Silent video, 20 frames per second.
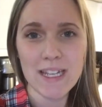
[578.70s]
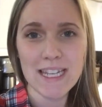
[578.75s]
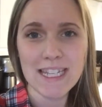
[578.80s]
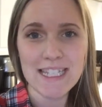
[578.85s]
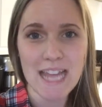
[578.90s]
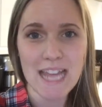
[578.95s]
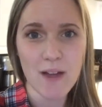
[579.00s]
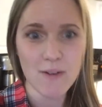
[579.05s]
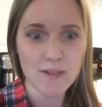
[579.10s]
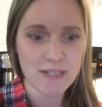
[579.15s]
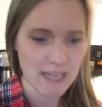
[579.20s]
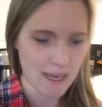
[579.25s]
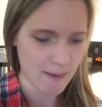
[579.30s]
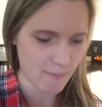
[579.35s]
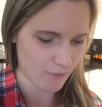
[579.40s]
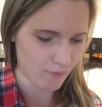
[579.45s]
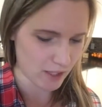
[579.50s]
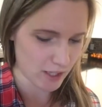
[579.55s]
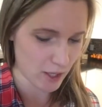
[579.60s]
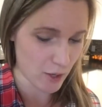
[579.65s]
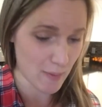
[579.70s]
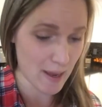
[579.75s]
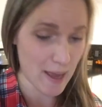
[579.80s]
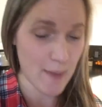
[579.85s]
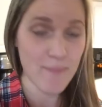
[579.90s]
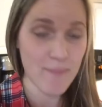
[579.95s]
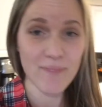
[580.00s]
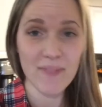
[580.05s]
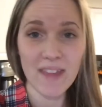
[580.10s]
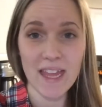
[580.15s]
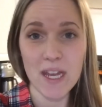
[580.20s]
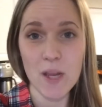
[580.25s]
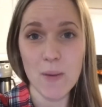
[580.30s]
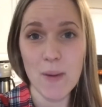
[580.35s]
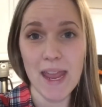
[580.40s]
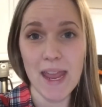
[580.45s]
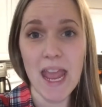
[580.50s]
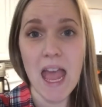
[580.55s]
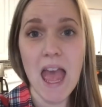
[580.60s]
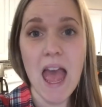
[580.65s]
downtime for a little bit.
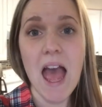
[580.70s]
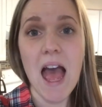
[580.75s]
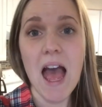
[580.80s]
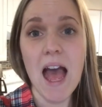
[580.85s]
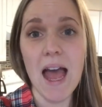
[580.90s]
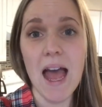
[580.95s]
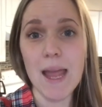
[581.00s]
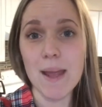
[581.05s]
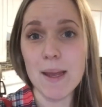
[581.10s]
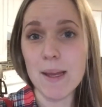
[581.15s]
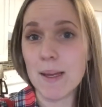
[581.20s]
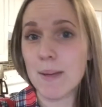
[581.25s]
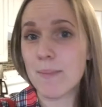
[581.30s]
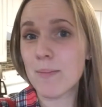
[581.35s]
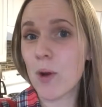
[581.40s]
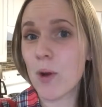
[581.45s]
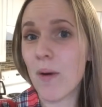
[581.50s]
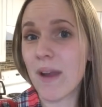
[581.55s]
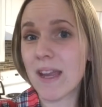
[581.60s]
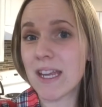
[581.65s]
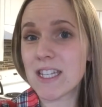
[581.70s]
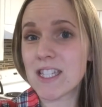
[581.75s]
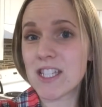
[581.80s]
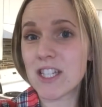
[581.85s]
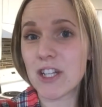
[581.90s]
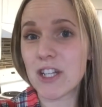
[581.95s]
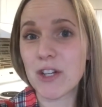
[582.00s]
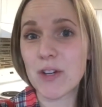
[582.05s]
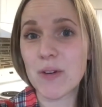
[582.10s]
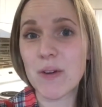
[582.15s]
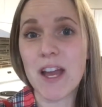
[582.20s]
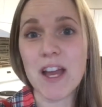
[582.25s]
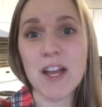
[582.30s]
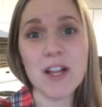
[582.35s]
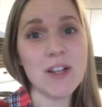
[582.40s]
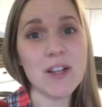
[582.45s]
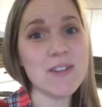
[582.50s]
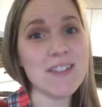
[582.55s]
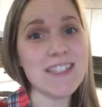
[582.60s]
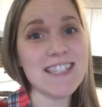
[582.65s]
Anyway, I am going to
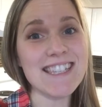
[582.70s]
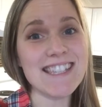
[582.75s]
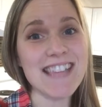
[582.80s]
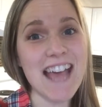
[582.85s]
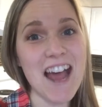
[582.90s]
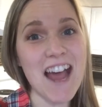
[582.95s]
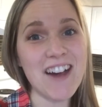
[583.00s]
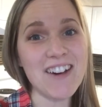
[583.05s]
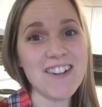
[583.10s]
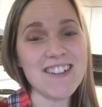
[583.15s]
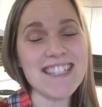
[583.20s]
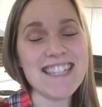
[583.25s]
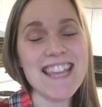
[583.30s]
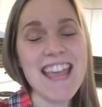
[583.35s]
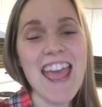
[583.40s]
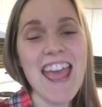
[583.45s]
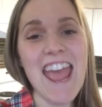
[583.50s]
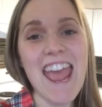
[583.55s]
close this out,